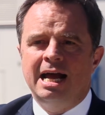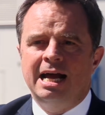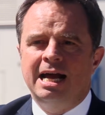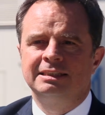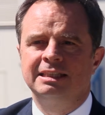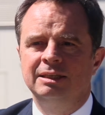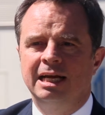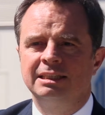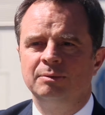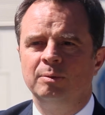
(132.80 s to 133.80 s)
as
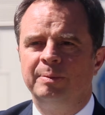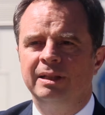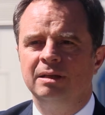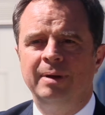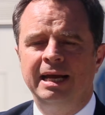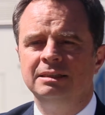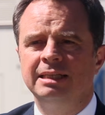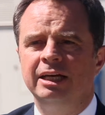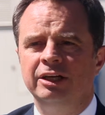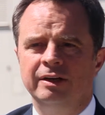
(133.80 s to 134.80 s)
it would be in the main
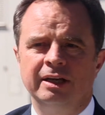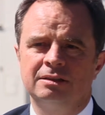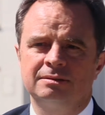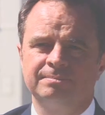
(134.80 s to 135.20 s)
day unit.